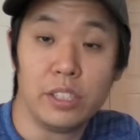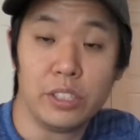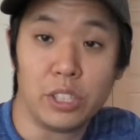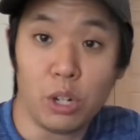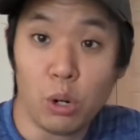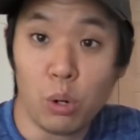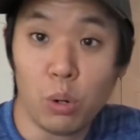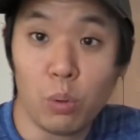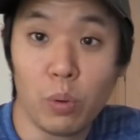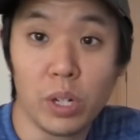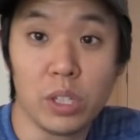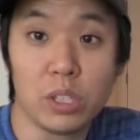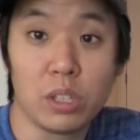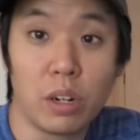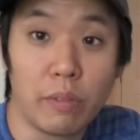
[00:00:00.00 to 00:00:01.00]
So what
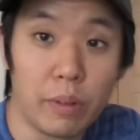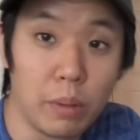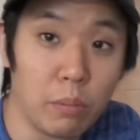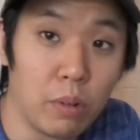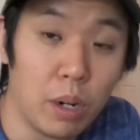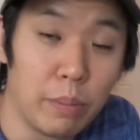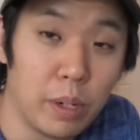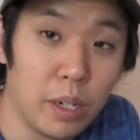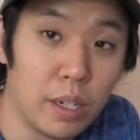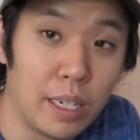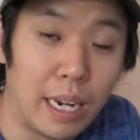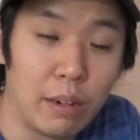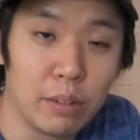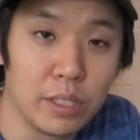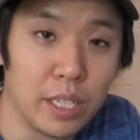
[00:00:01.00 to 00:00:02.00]
you saw from the webhook,
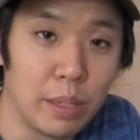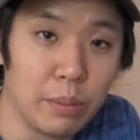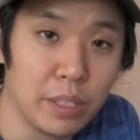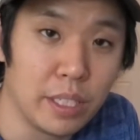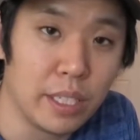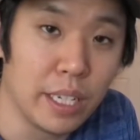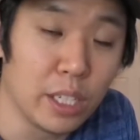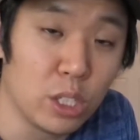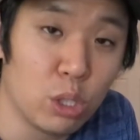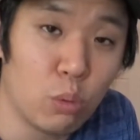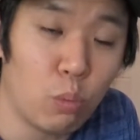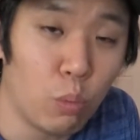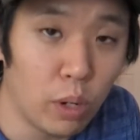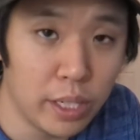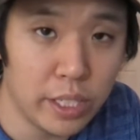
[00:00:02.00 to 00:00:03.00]
I was able to get
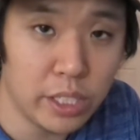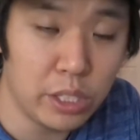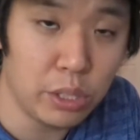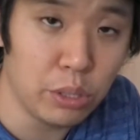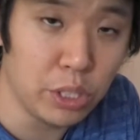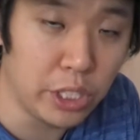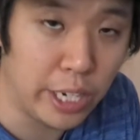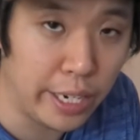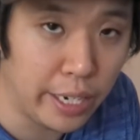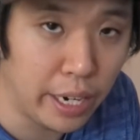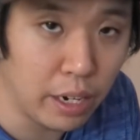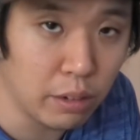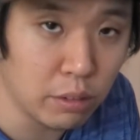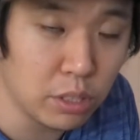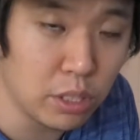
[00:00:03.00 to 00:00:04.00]
22
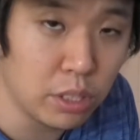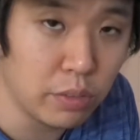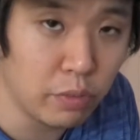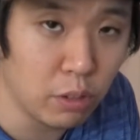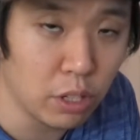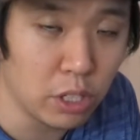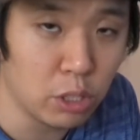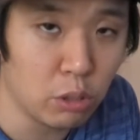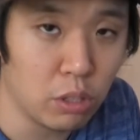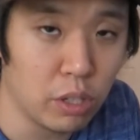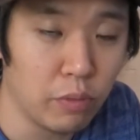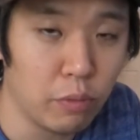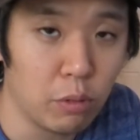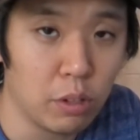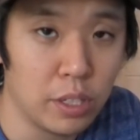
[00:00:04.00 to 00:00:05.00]
checkouts for the
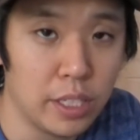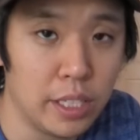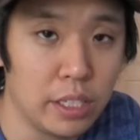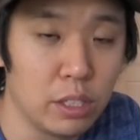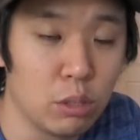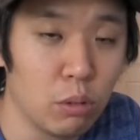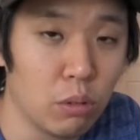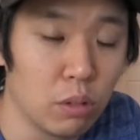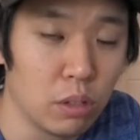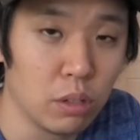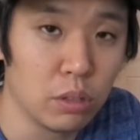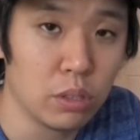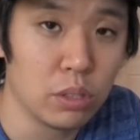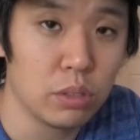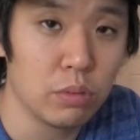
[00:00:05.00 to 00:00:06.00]
Jordan 14
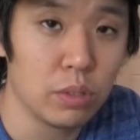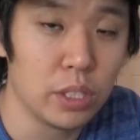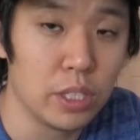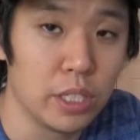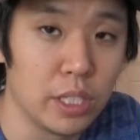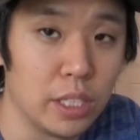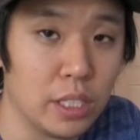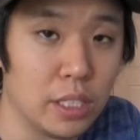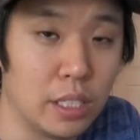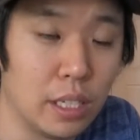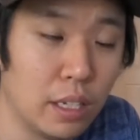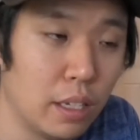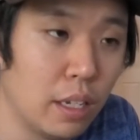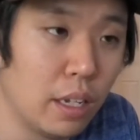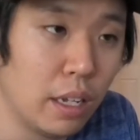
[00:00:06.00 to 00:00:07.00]
Toros, which is
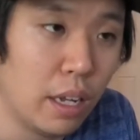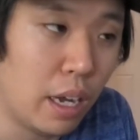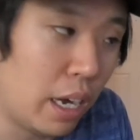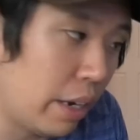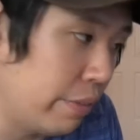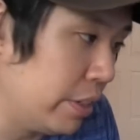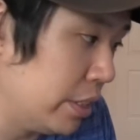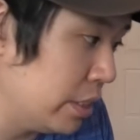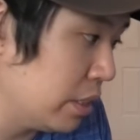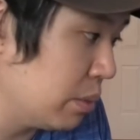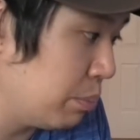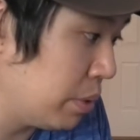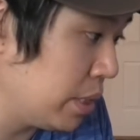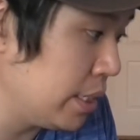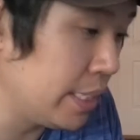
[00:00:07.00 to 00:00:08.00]
obviously
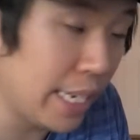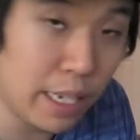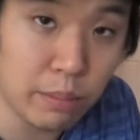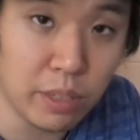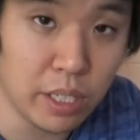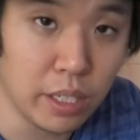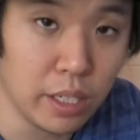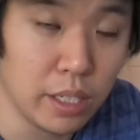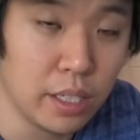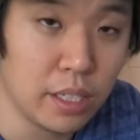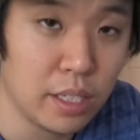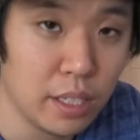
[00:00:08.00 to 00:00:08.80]
pretty damn good.